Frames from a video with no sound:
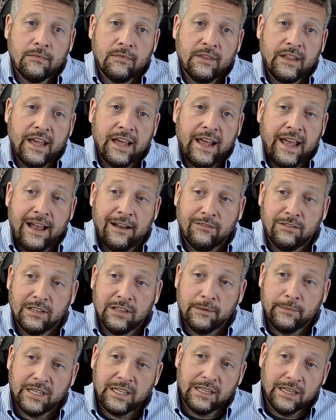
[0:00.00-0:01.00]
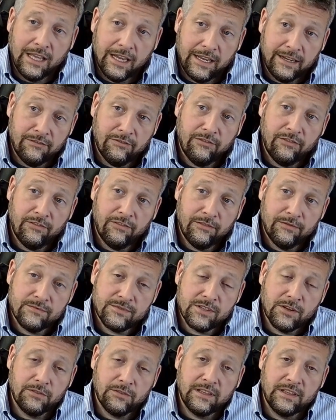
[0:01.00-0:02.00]
that have limited life
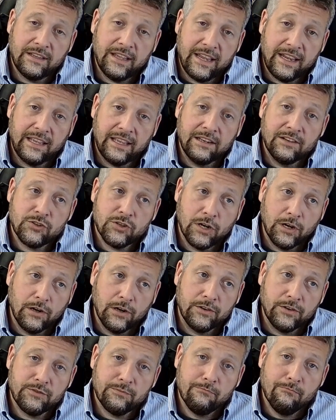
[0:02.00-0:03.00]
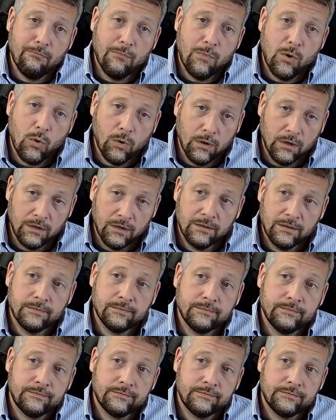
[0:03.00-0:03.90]
so that they can charge more